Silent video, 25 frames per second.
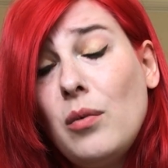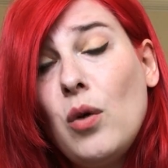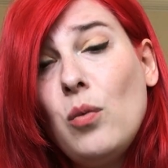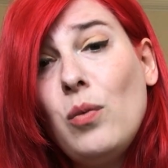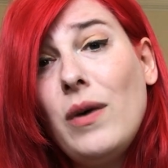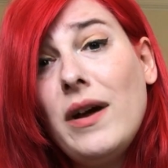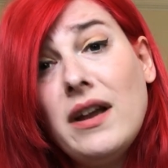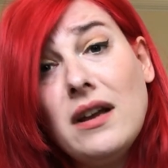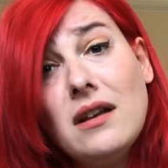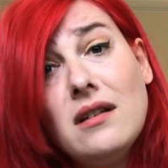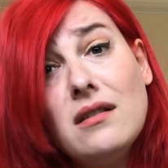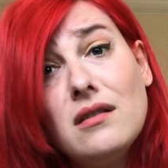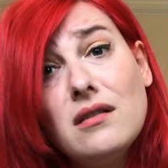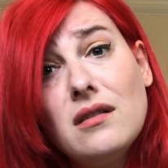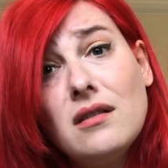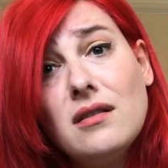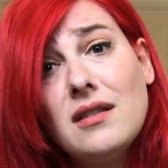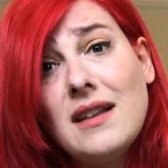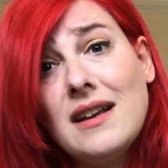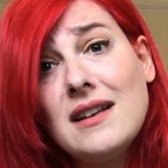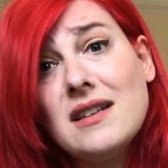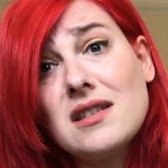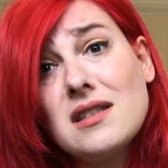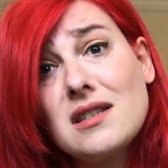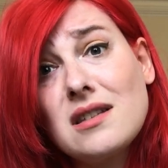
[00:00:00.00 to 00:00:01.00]
Well, wait,
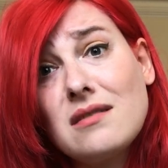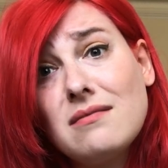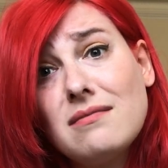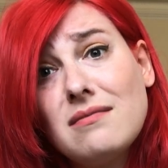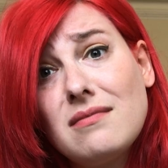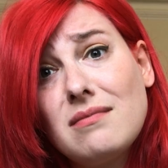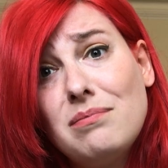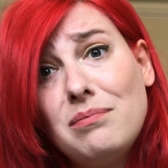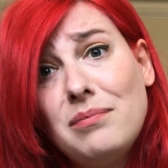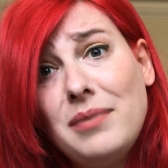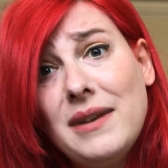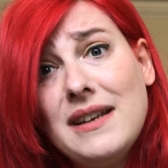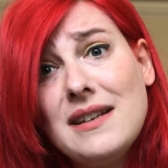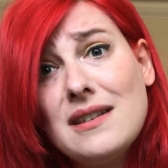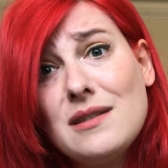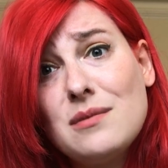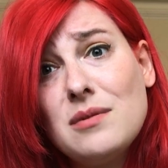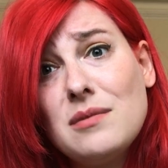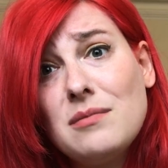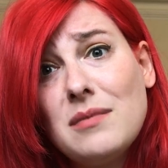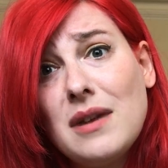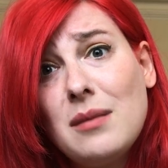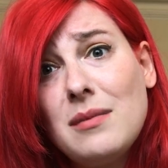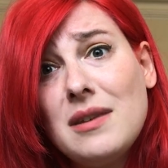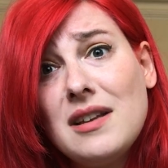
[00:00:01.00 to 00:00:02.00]
unless bees
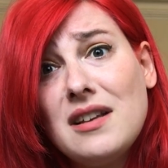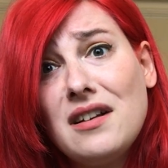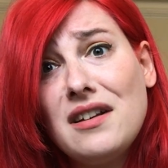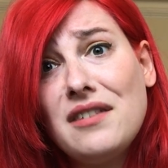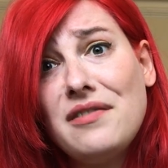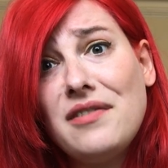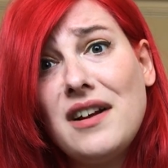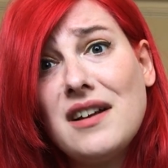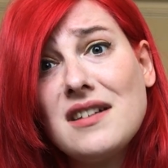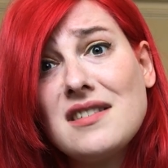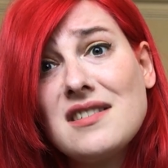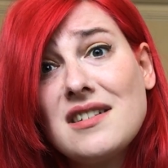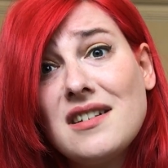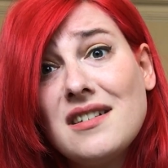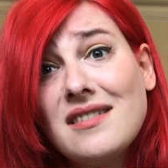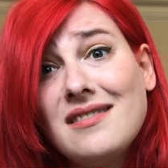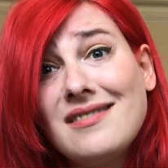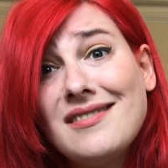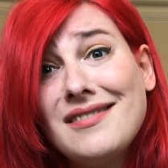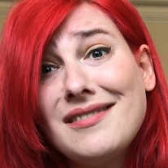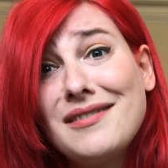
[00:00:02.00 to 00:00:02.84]
would make me die faster,